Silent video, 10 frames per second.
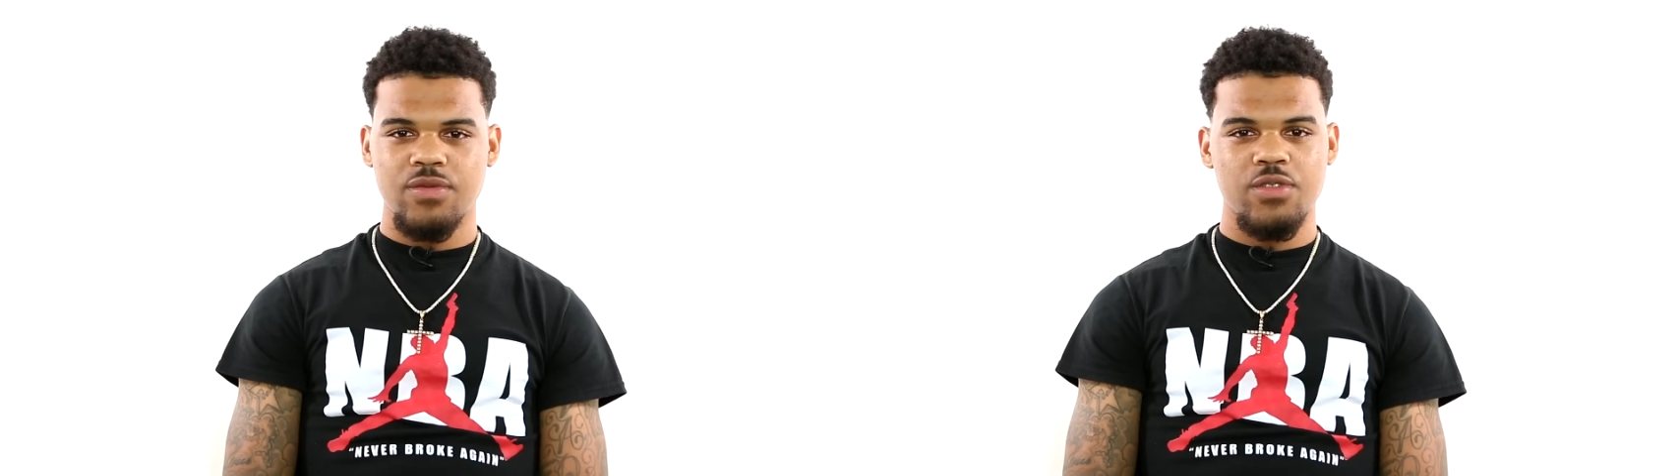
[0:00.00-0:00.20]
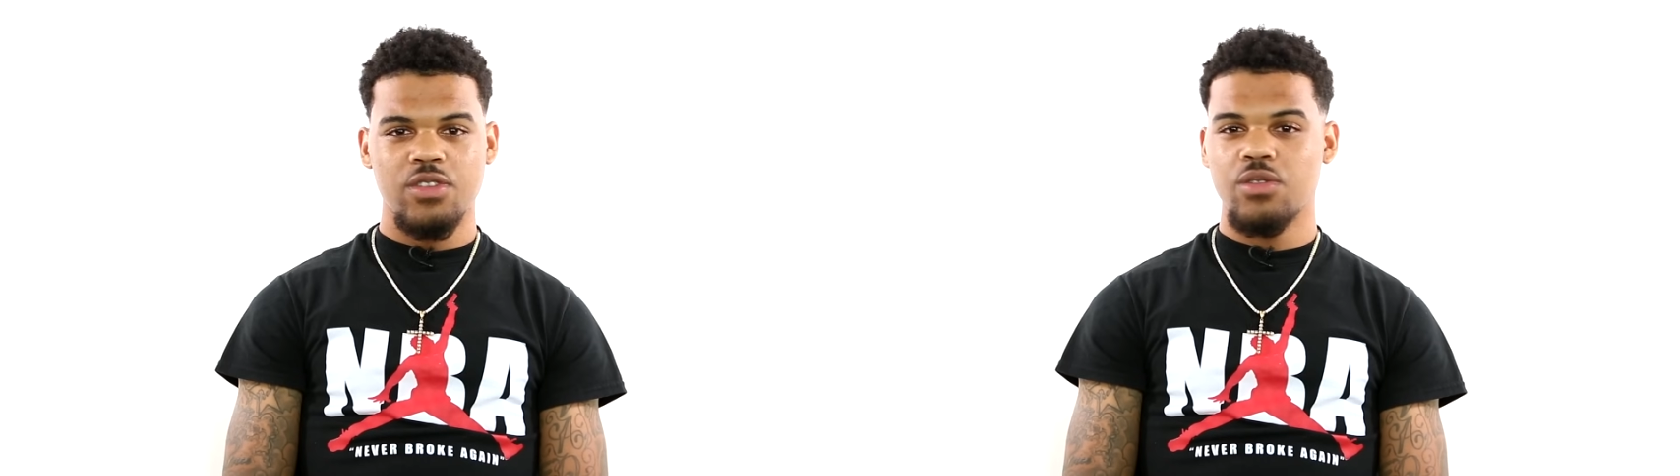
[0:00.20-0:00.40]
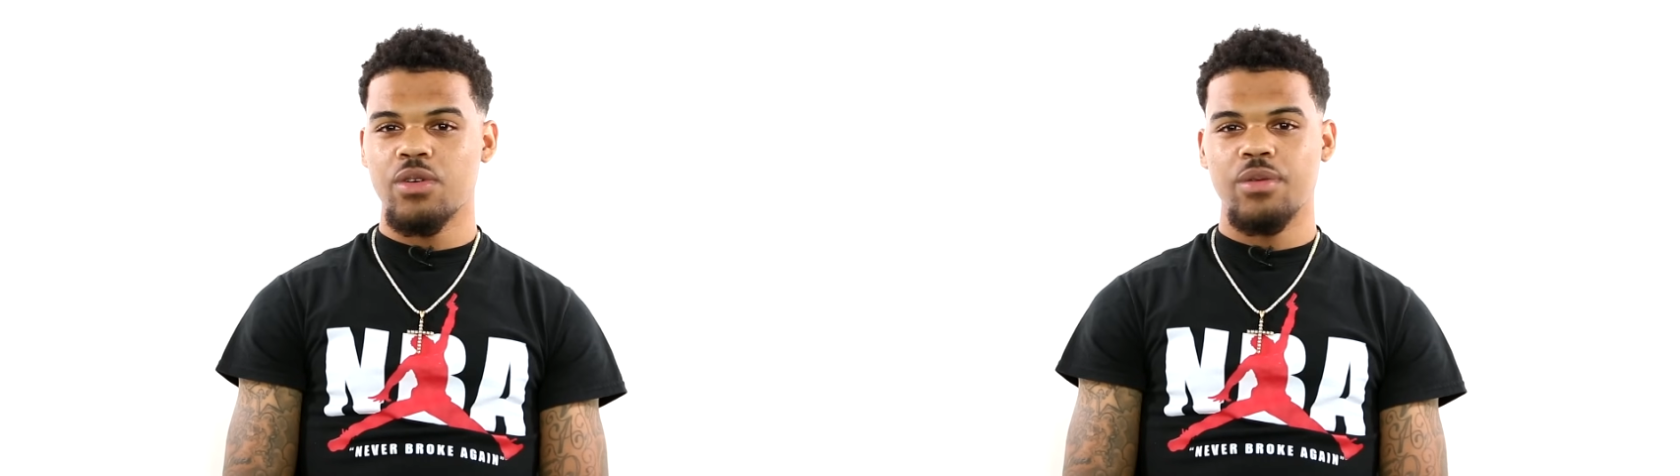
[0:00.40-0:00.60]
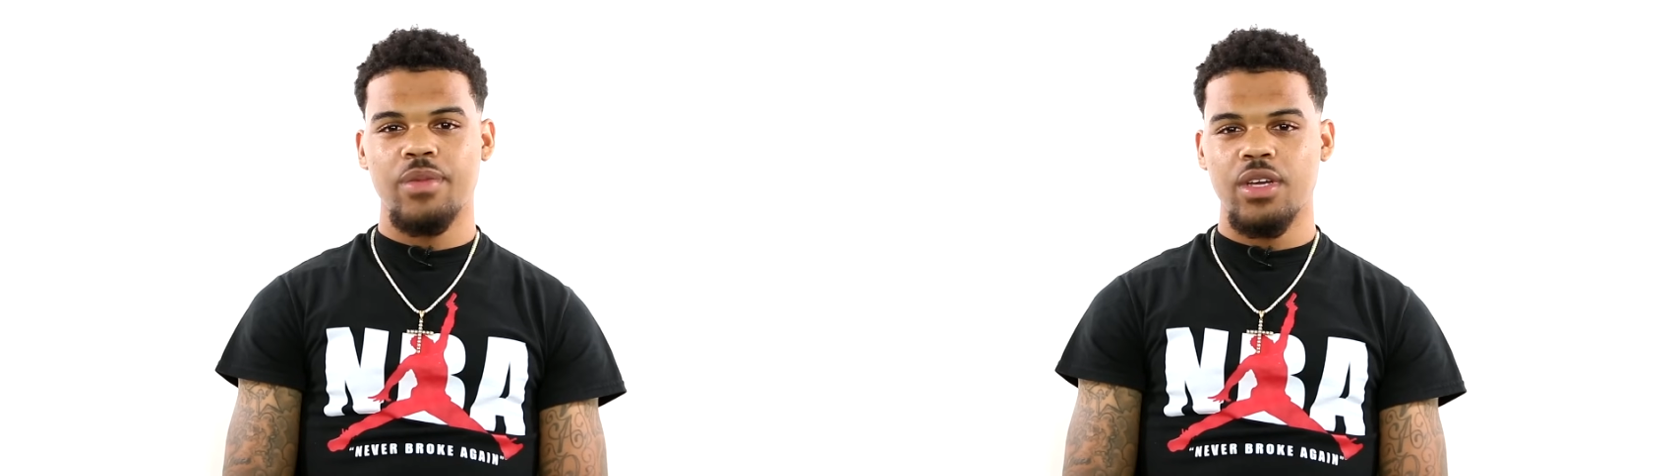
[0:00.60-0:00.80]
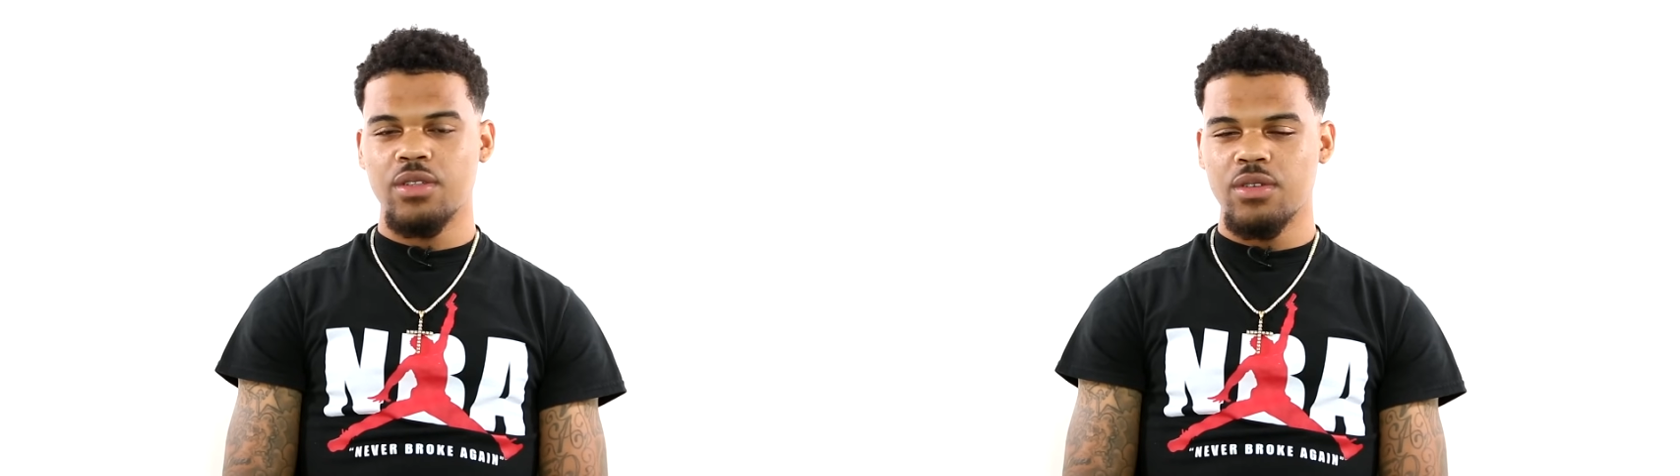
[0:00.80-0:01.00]
for three,
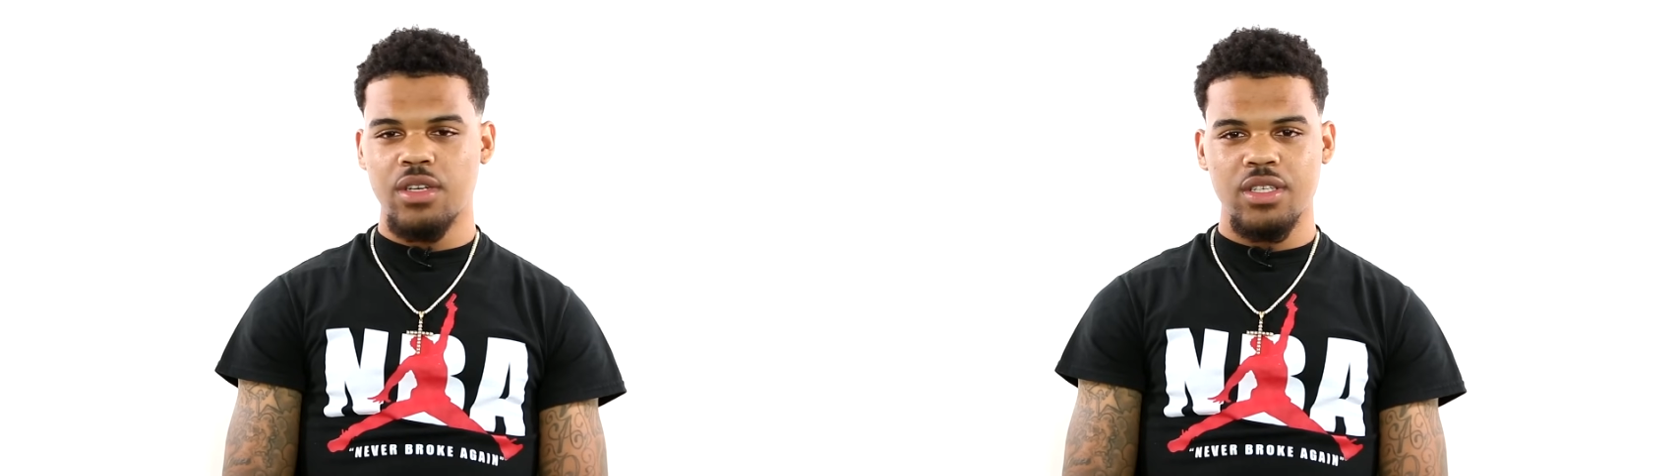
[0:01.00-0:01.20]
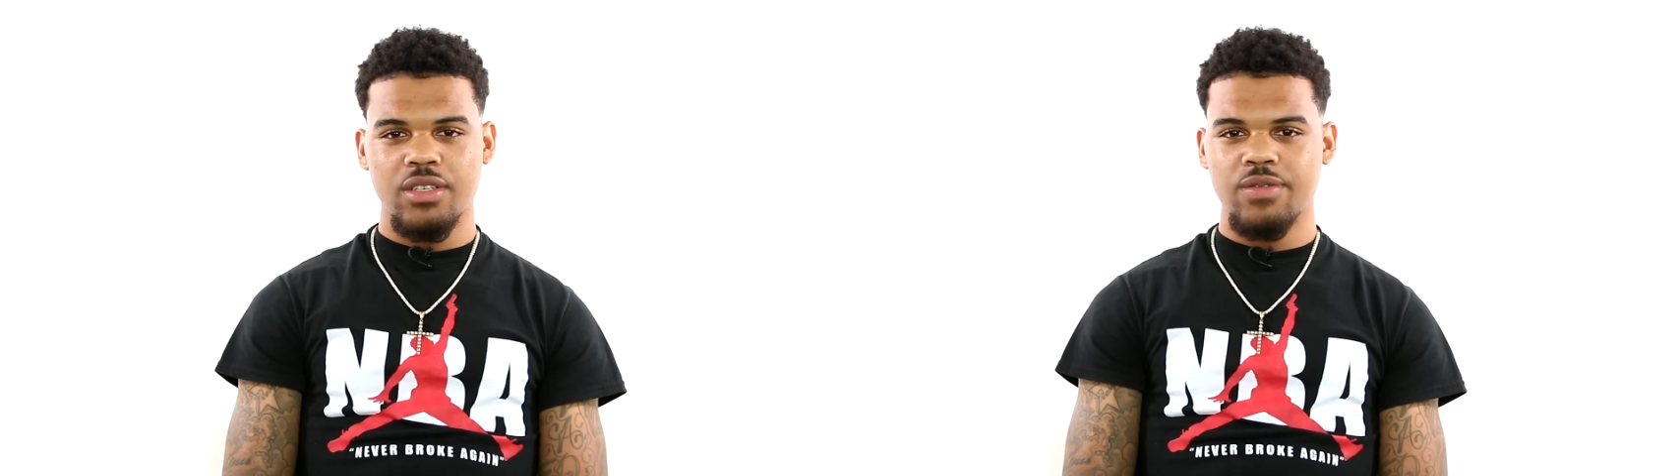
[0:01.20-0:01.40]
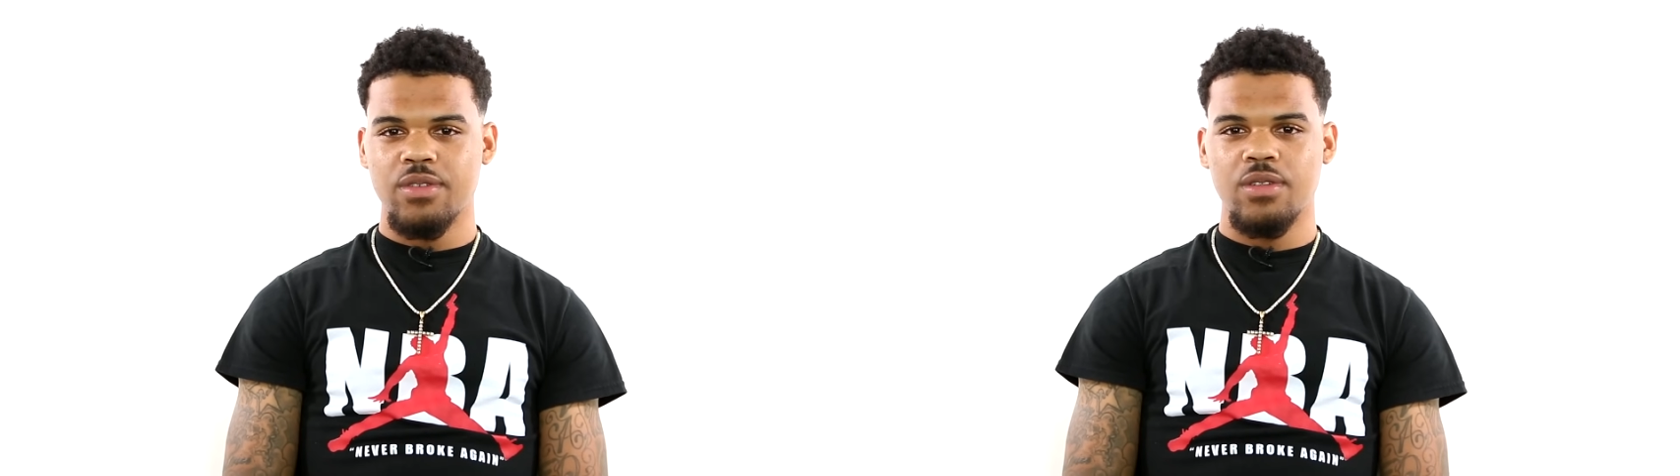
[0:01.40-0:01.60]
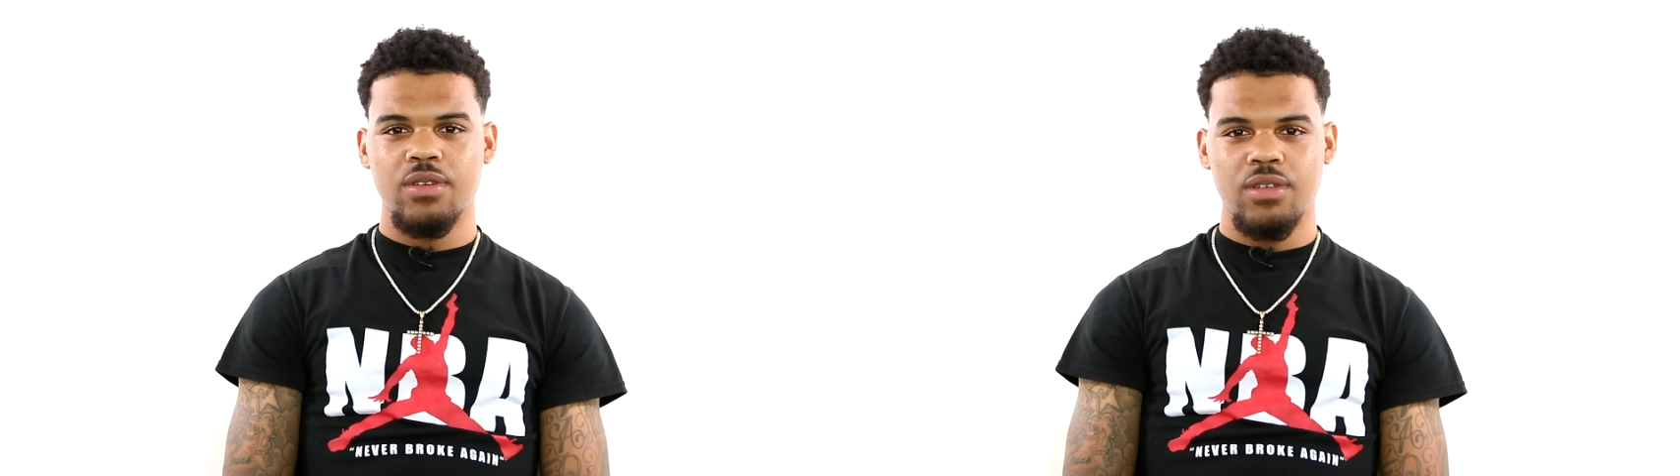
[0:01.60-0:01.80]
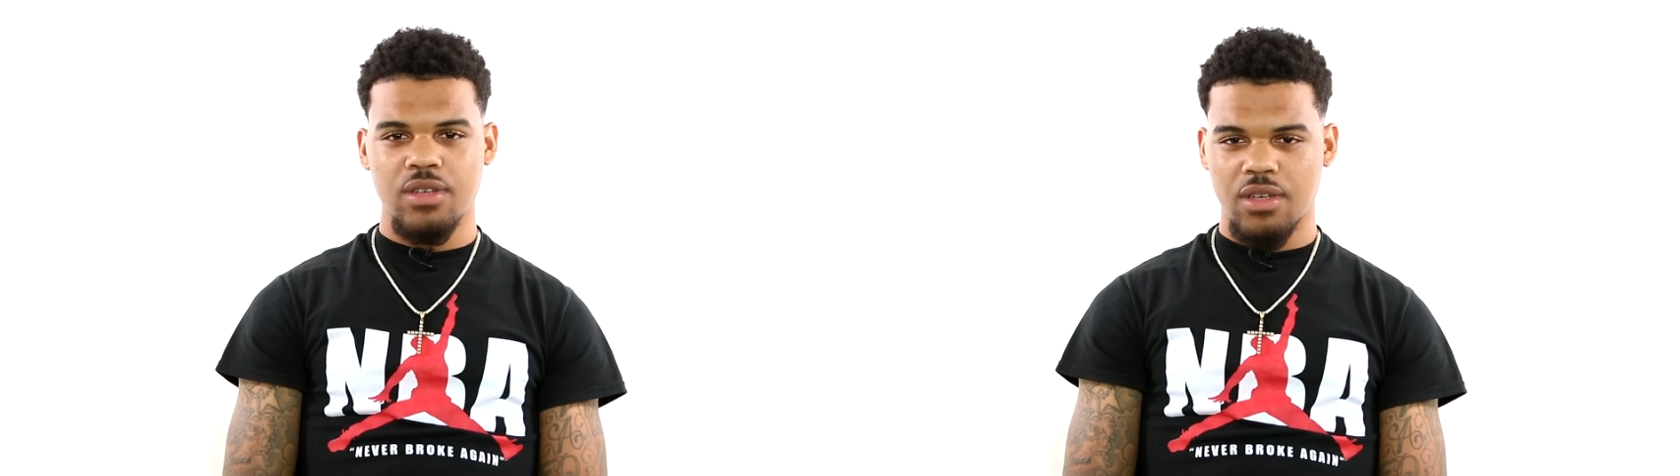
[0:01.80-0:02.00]
man. Do that shit for
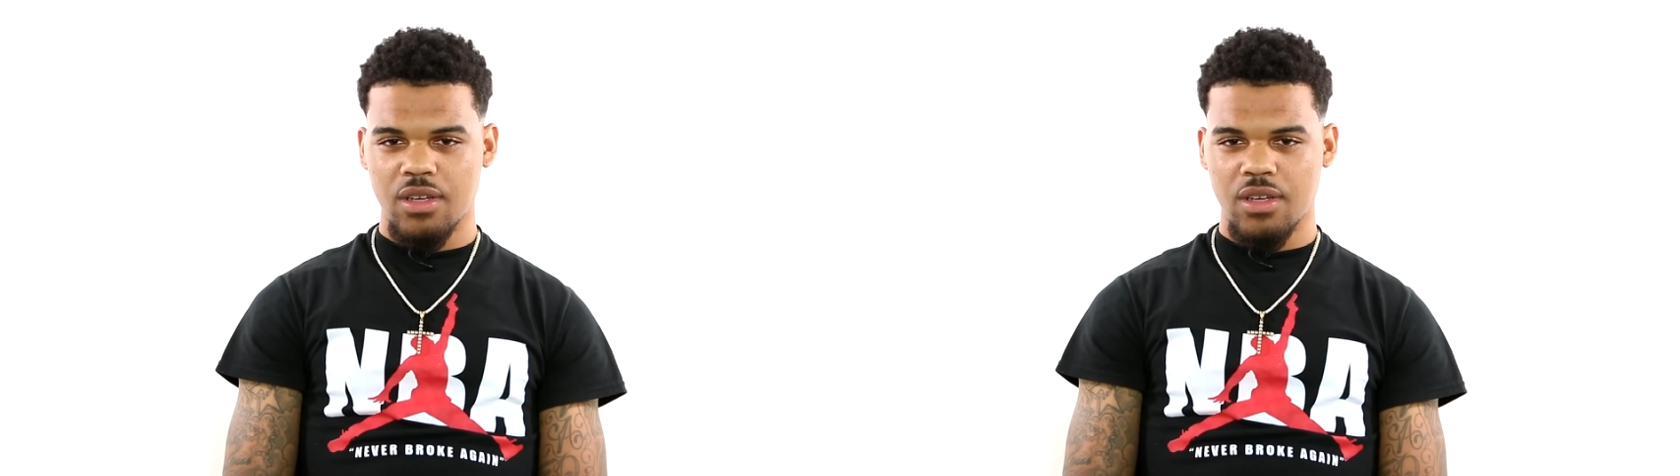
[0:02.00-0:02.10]
three.